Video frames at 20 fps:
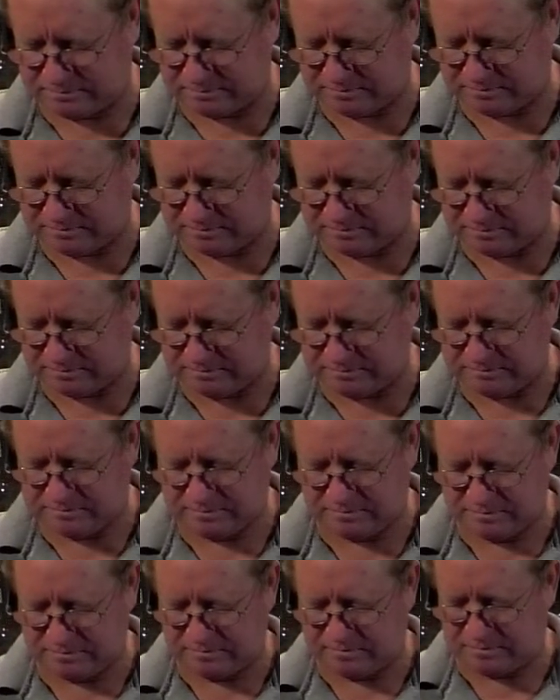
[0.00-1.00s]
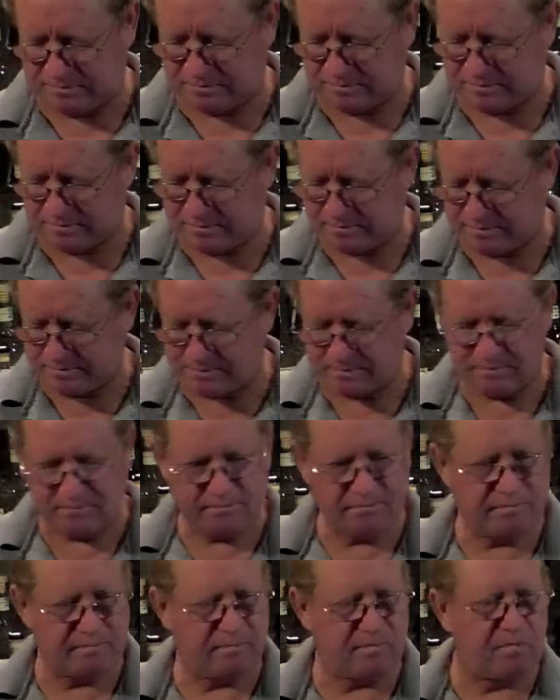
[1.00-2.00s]

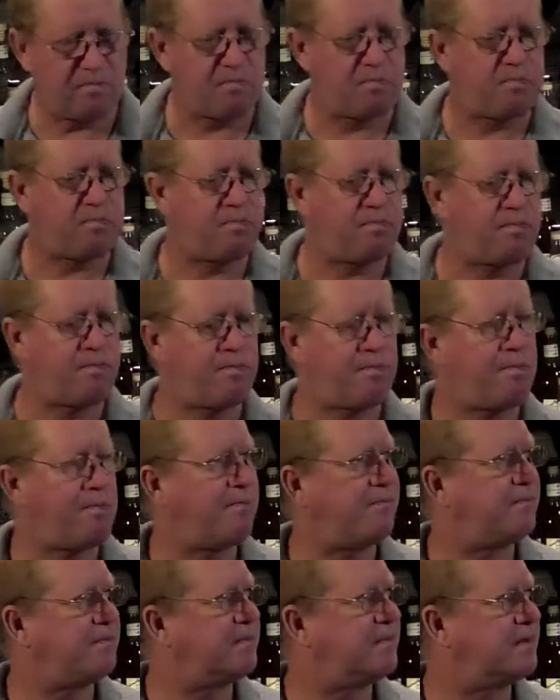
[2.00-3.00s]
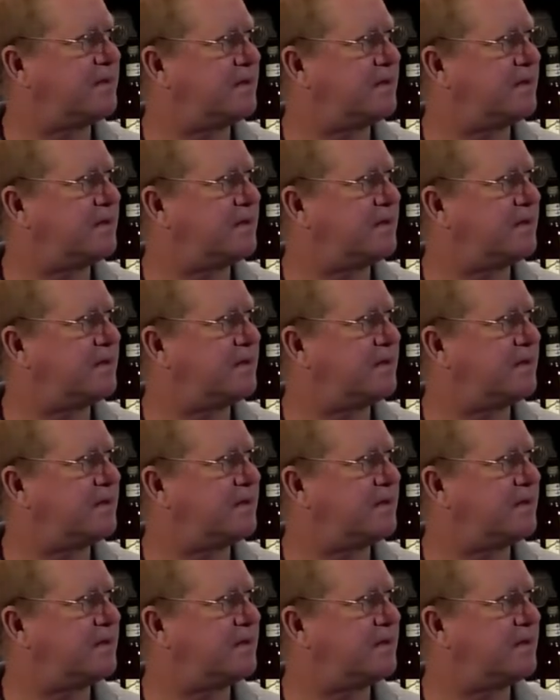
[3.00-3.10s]
(not speaking)